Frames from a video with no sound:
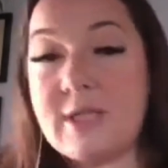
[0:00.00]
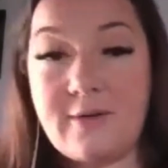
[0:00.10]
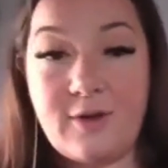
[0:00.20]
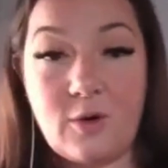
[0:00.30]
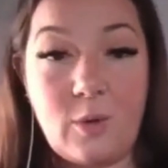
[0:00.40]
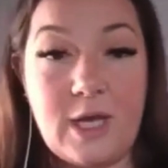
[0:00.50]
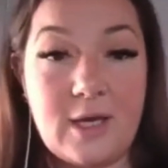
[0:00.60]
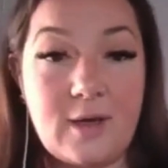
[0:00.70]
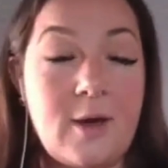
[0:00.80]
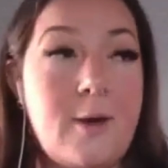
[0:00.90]
20% of your
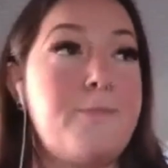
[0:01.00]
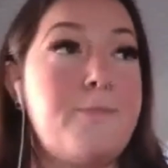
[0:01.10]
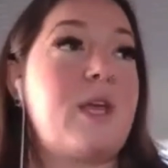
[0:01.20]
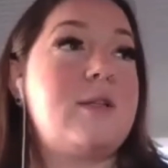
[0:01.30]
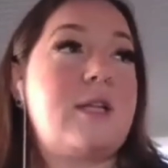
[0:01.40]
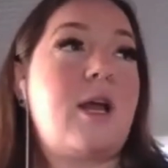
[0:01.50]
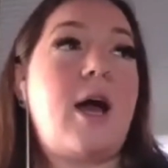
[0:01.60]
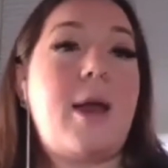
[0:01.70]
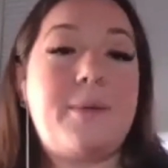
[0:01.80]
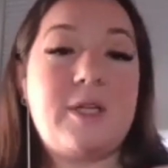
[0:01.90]
week and said,
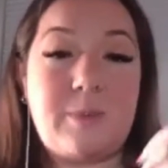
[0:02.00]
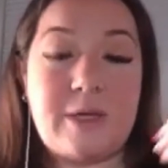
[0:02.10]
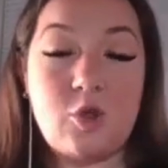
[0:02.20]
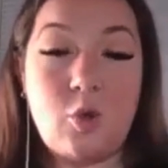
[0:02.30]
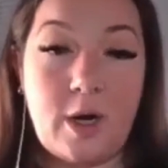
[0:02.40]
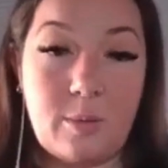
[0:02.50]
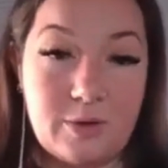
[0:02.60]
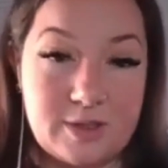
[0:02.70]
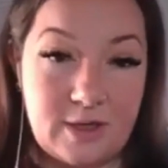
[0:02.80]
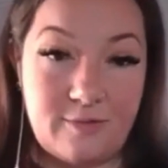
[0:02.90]
I'm going to spend
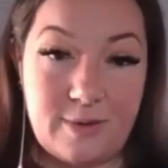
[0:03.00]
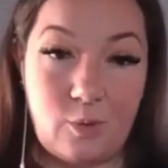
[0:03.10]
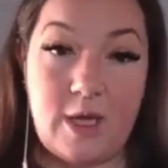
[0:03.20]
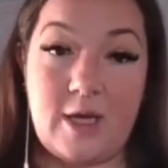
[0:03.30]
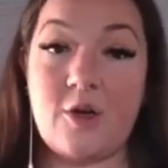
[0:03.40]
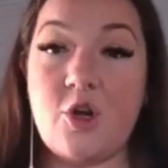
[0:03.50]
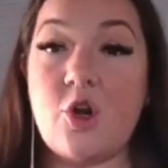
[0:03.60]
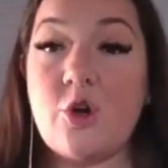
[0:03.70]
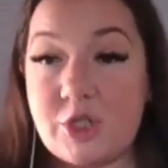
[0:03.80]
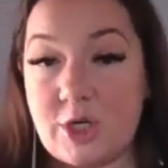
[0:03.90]
20% of my week
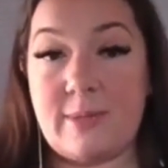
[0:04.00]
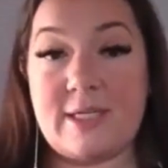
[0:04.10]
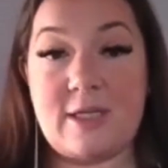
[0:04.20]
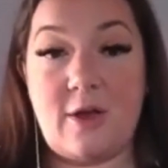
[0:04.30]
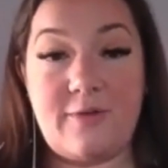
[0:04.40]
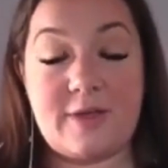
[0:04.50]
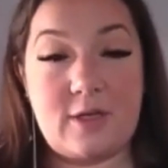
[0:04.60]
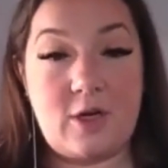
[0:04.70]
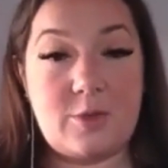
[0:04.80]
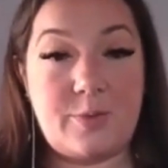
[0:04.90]
nourishing myself
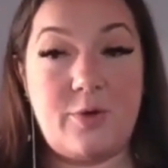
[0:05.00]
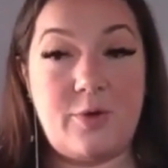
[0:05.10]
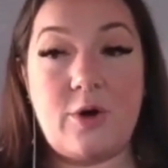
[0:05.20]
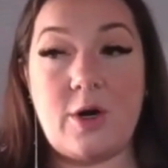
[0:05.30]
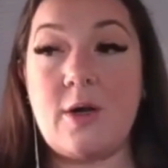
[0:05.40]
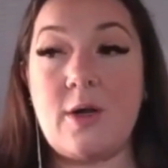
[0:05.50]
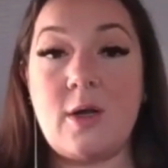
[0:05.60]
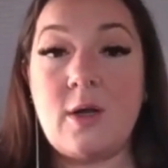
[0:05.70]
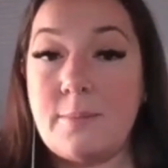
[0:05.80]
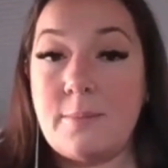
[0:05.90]
as an entrepreneur
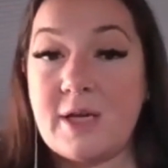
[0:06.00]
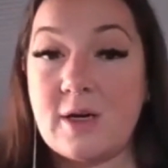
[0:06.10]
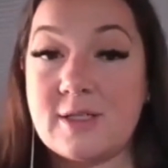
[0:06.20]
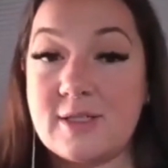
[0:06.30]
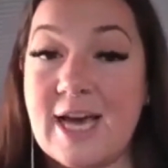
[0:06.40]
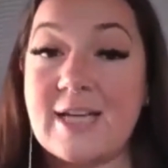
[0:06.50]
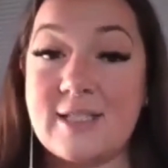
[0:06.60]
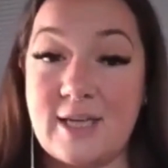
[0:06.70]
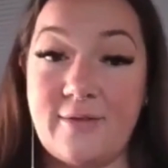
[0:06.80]
because that